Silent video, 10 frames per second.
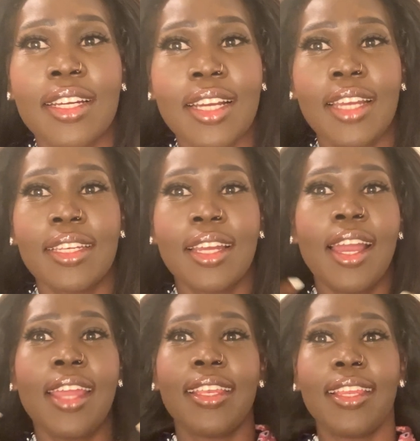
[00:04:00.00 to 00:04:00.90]

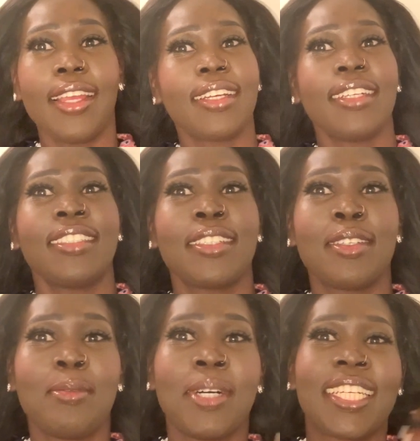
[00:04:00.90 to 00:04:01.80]
I like it,
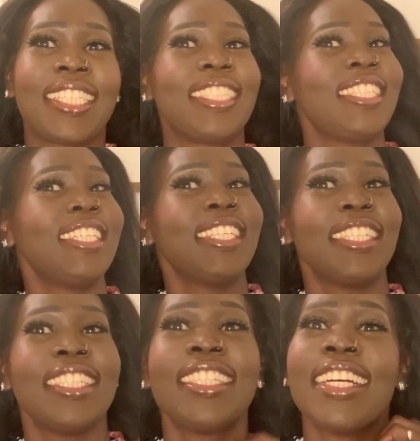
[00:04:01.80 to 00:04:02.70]
but
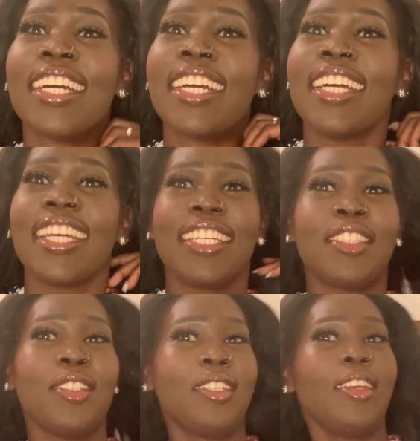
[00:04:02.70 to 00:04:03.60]
it's
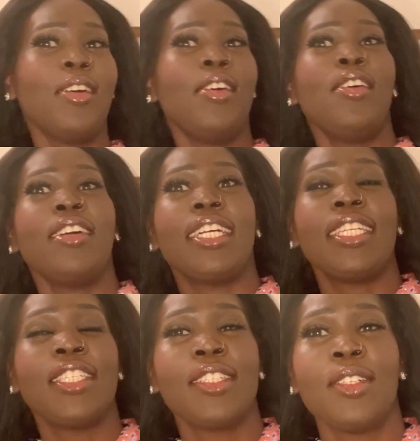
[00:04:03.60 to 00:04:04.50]
not long and
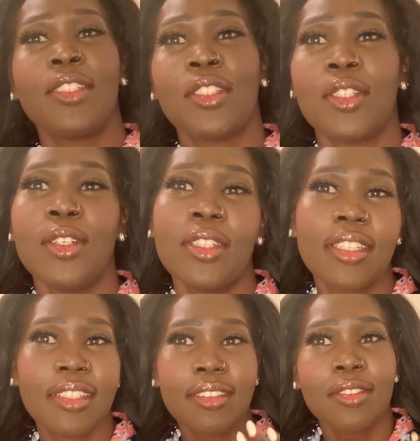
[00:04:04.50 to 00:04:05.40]
it's not short,
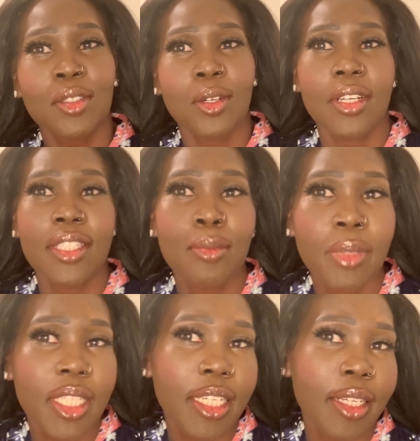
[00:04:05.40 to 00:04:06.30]
so it's
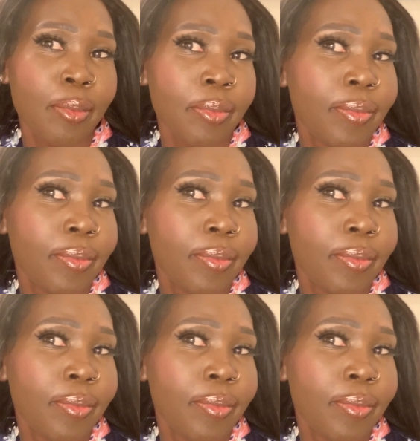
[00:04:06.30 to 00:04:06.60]
medium.